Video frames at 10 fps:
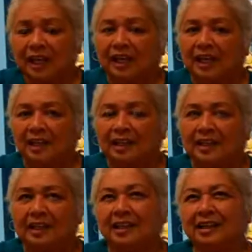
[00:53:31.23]

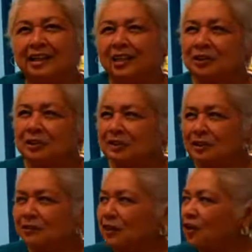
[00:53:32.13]
And, you know,
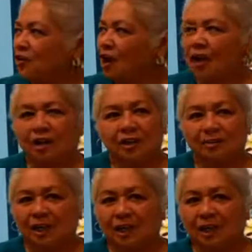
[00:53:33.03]
even if you're not going to
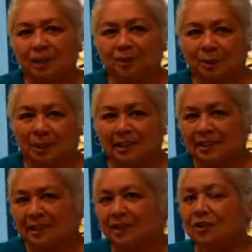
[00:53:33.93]
make a
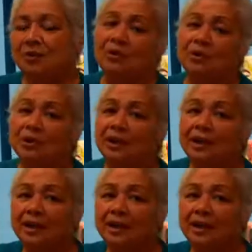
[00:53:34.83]
painting or